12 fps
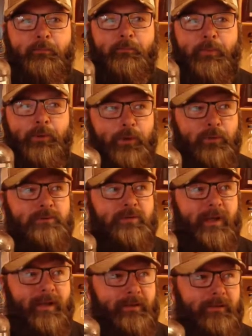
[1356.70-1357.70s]
produced
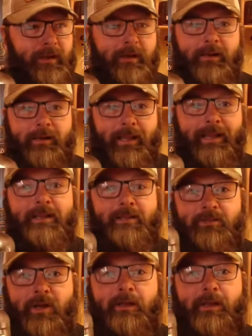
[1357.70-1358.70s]
and done in
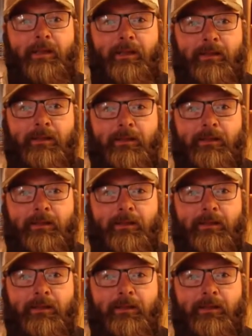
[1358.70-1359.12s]
Kentucky.